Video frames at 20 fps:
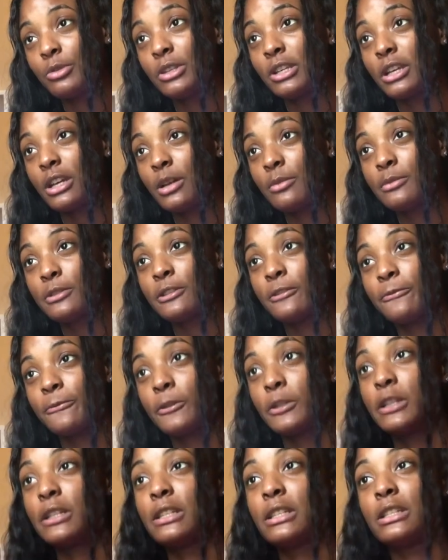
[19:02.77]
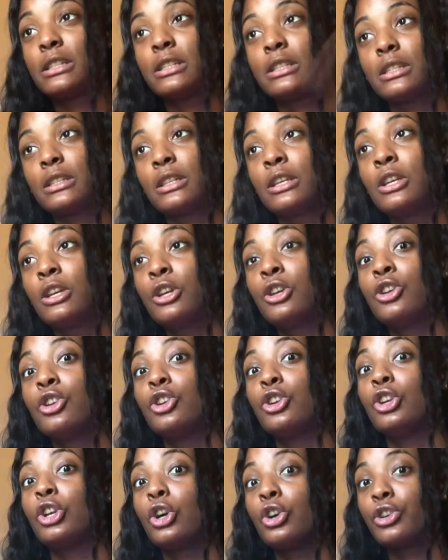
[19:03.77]
when it comes to friends,
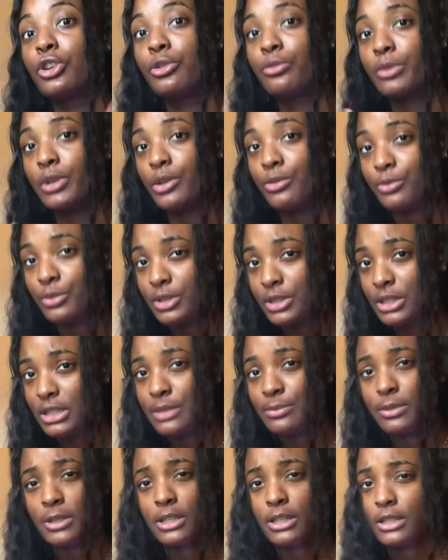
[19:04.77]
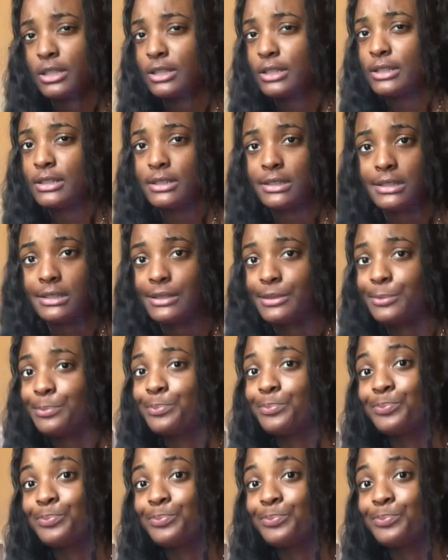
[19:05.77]
know your real ones, because